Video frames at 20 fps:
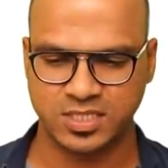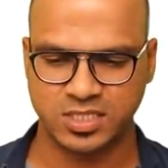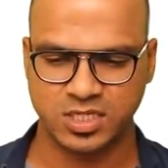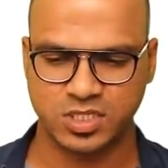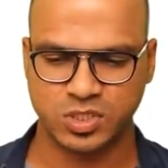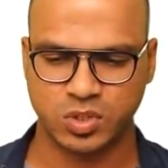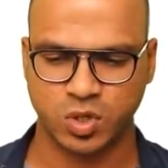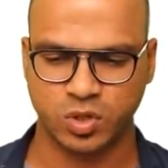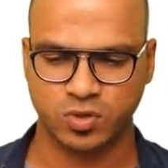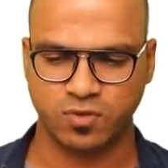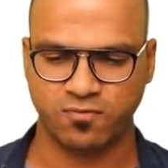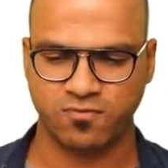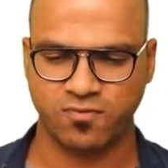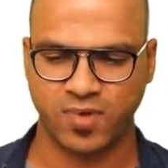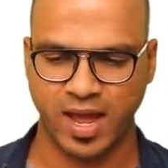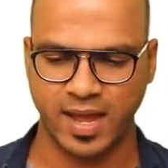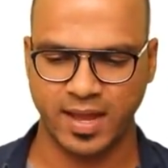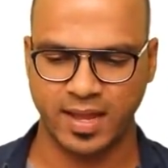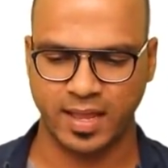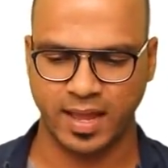Just go to
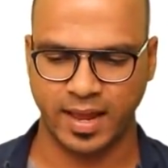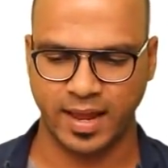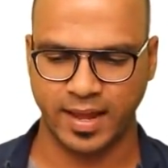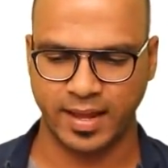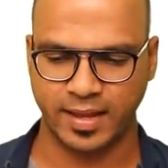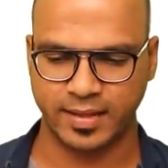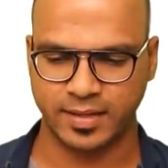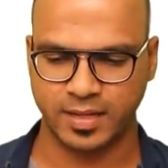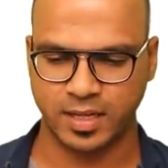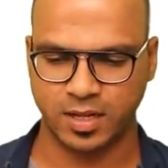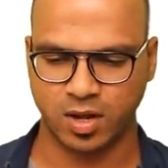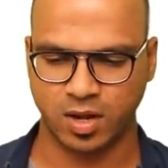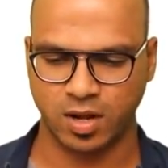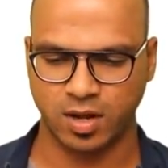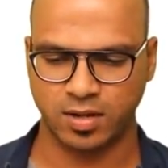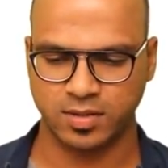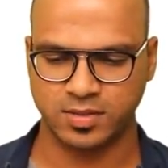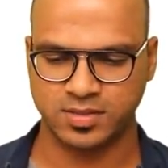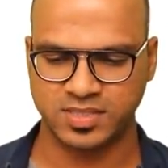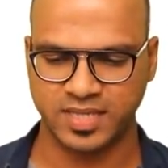File and click
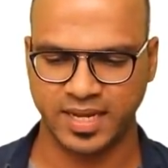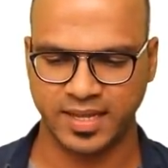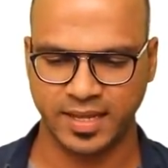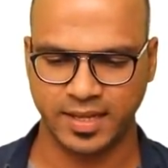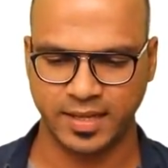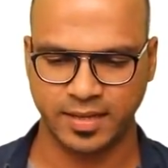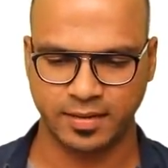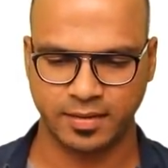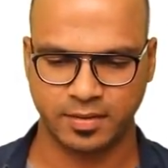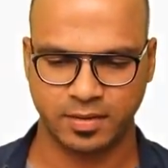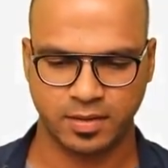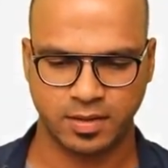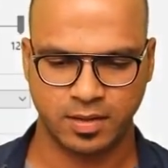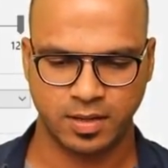on Setting.